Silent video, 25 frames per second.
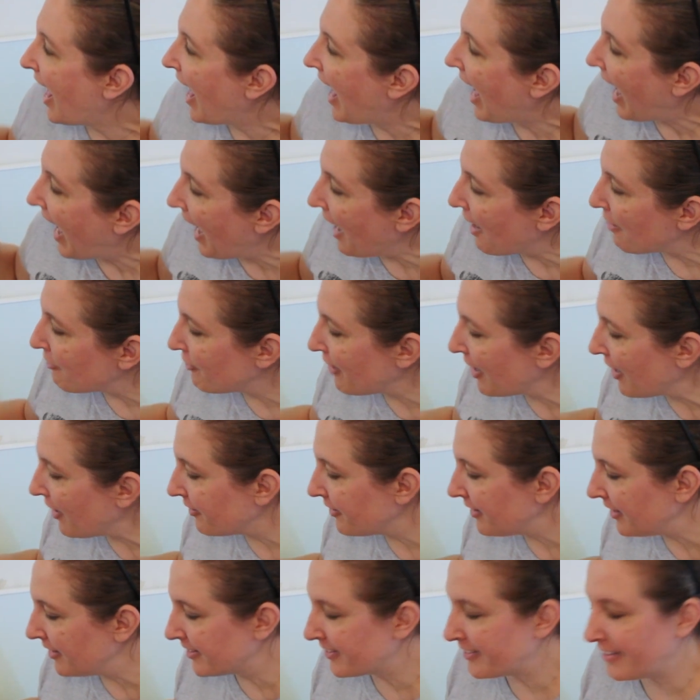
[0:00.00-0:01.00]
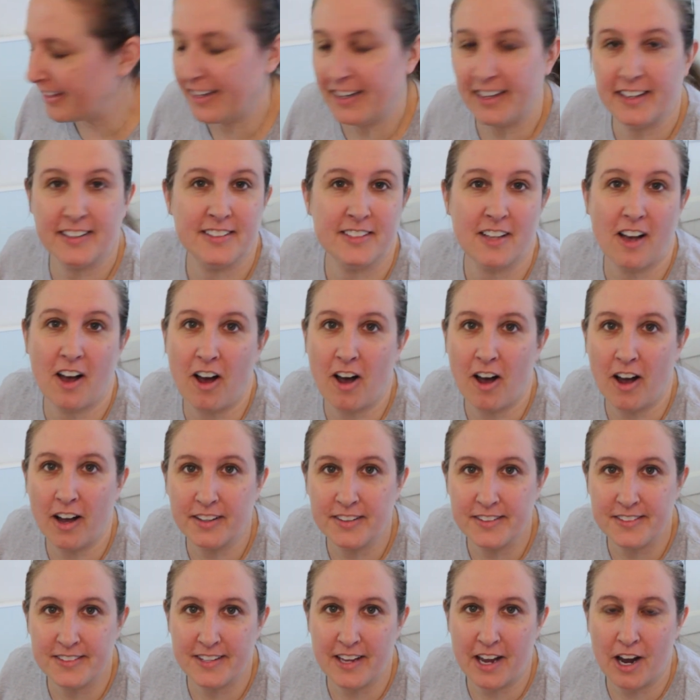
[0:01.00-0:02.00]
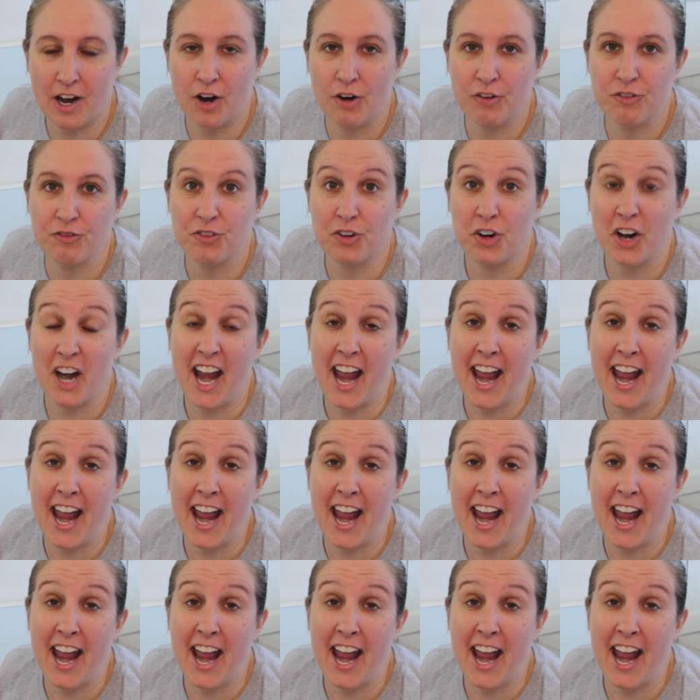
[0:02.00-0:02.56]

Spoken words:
I found these things on sale for